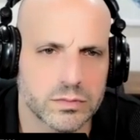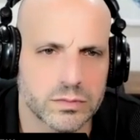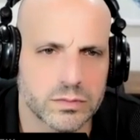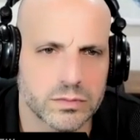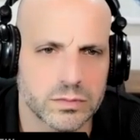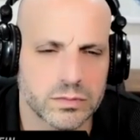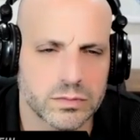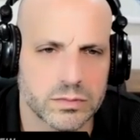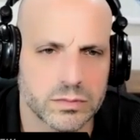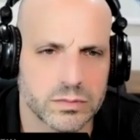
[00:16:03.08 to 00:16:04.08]

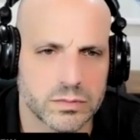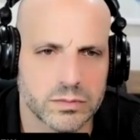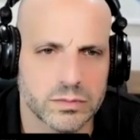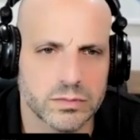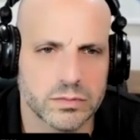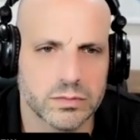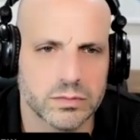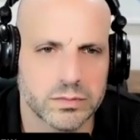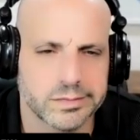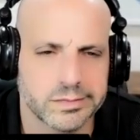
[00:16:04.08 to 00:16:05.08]

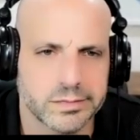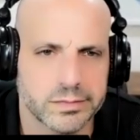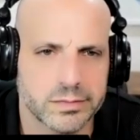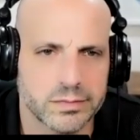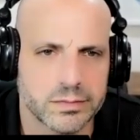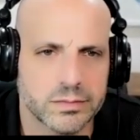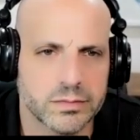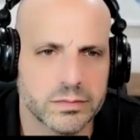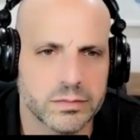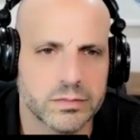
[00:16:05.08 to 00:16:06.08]

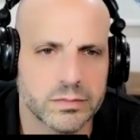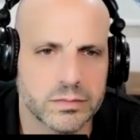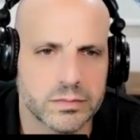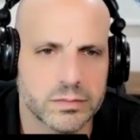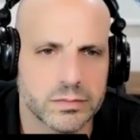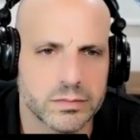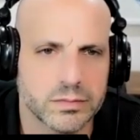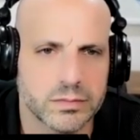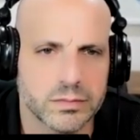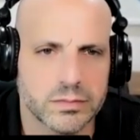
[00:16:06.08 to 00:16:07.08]

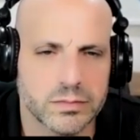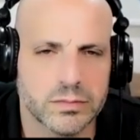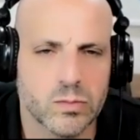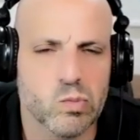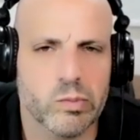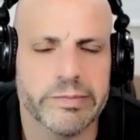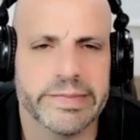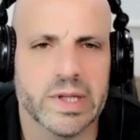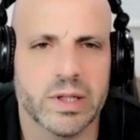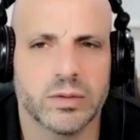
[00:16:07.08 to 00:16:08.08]

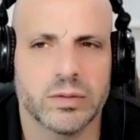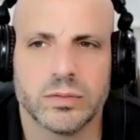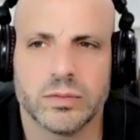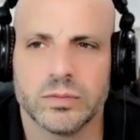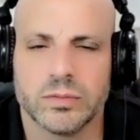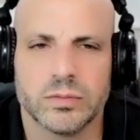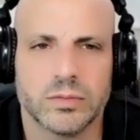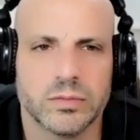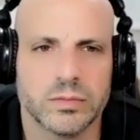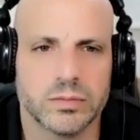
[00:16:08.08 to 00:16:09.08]

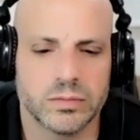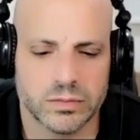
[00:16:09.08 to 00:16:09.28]
(not speaking)